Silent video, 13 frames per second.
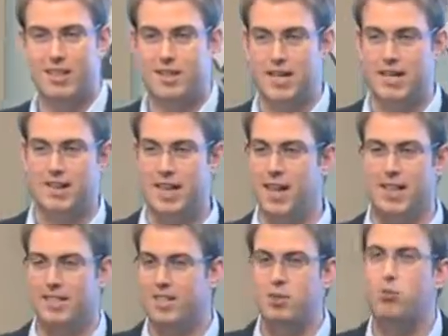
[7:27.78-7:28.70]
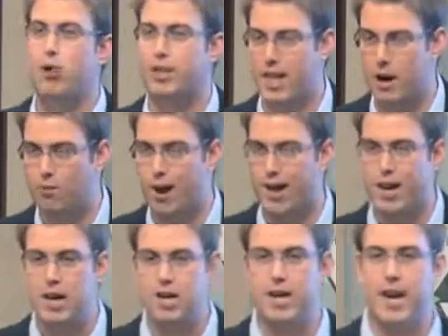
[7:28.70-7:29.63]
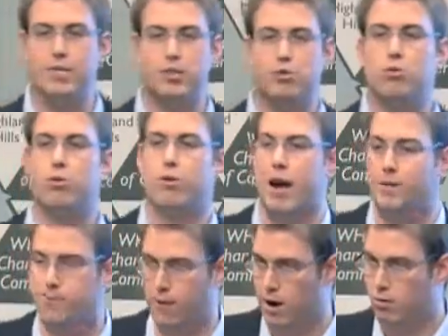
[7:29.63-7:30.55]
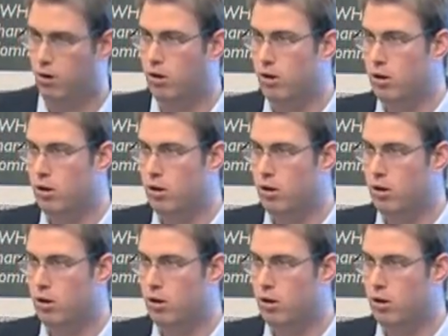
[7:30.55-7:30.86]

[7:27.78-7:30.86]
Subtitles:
That doesn't work that way. You can't just create viral.